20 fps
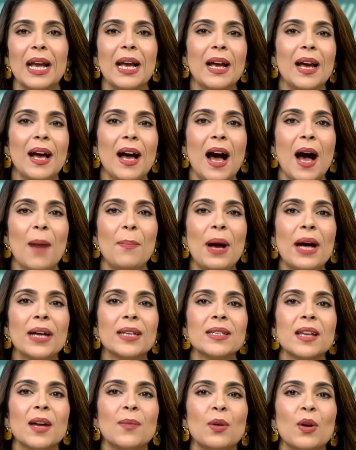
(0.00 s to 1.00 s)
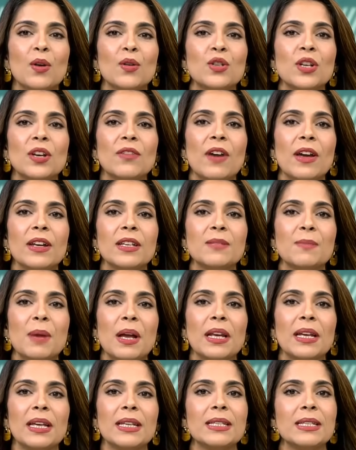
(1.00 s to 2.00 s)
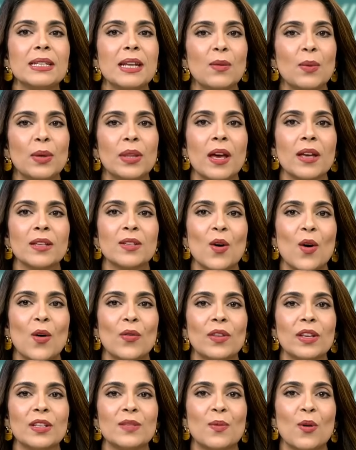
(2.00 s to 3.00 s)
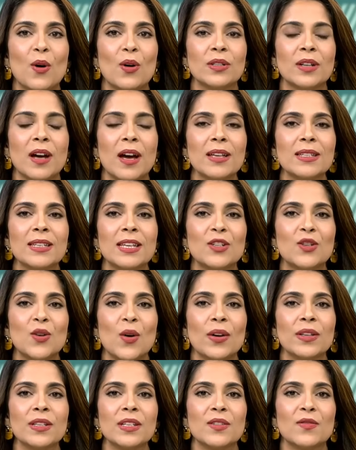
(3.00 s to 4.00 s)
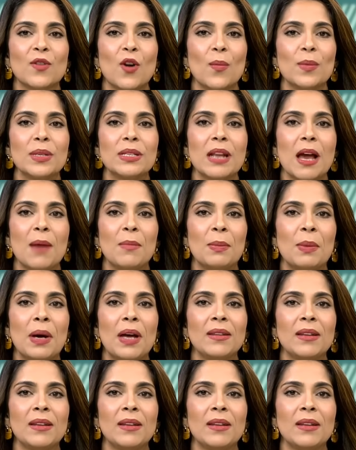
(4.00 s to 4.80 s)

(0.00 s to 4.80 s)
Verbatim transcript: Our Pakistan Bureau Chief Anas Malik is still with us on this broadcast. He joins us from Islamabad.